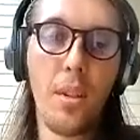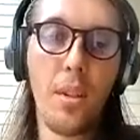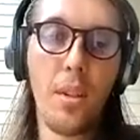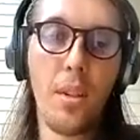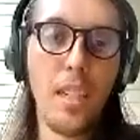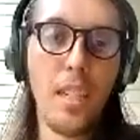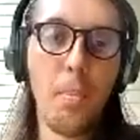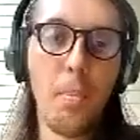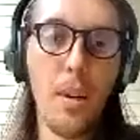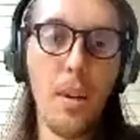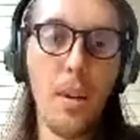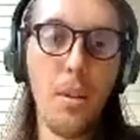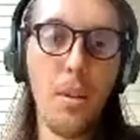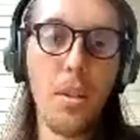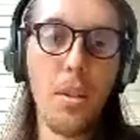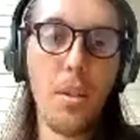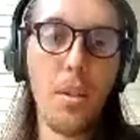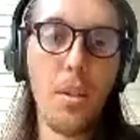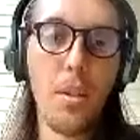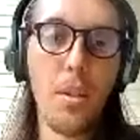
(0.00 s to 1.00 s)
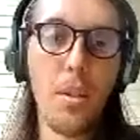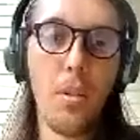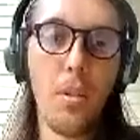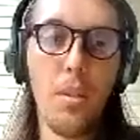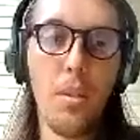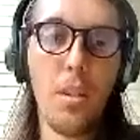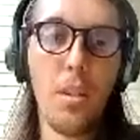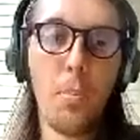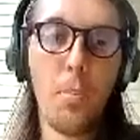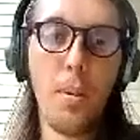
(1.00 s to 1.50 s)
as opposed
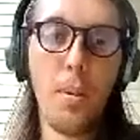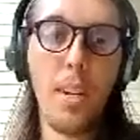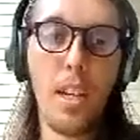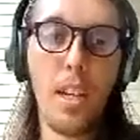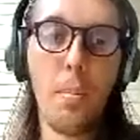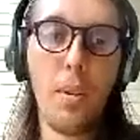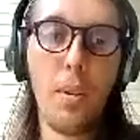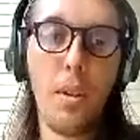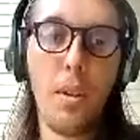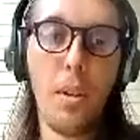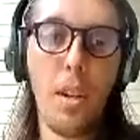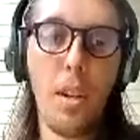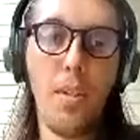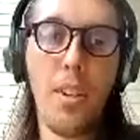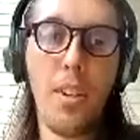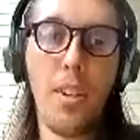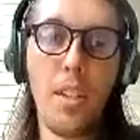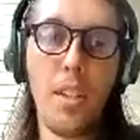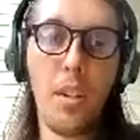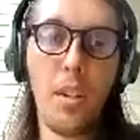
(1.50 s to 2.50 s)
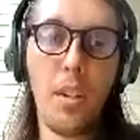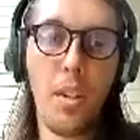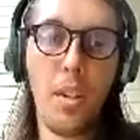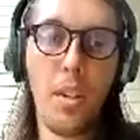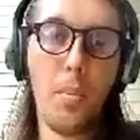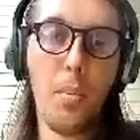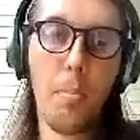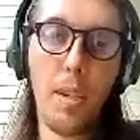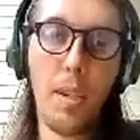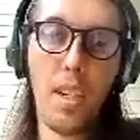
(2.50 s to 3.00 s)
to spinning up a new governance
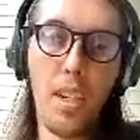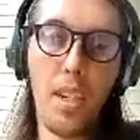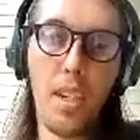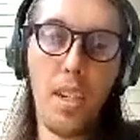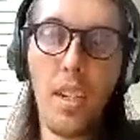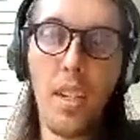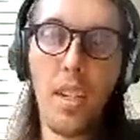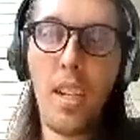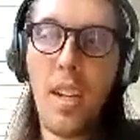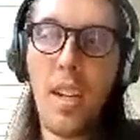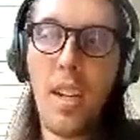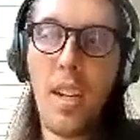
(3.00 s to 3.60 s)
token, because